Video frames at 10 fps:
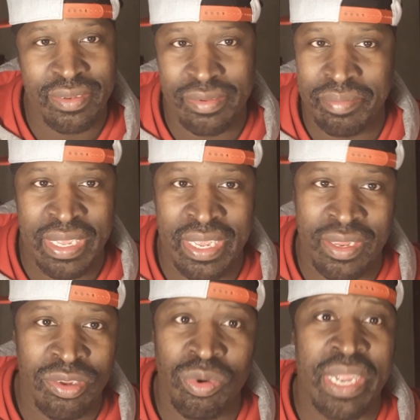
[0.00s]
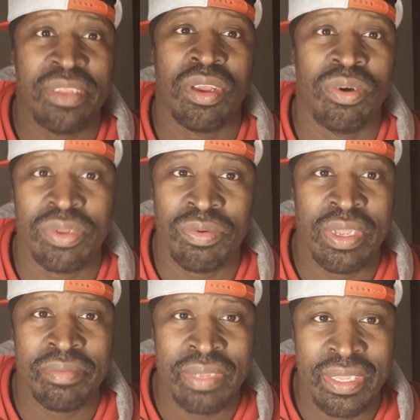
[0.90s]
man, you ain't the only
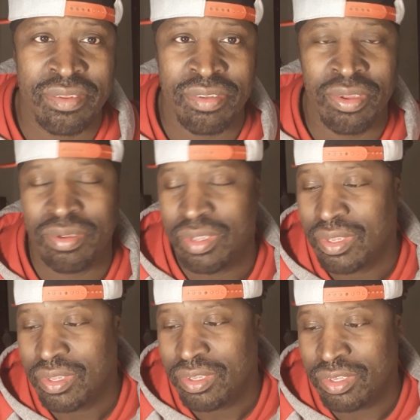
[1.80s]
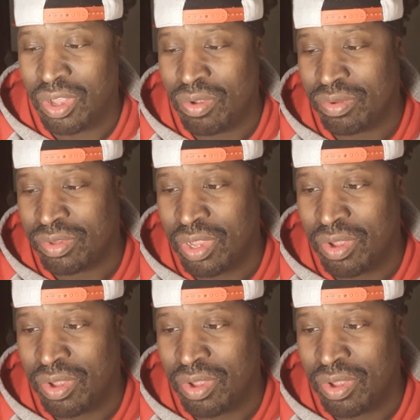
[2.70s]
one, man. So don't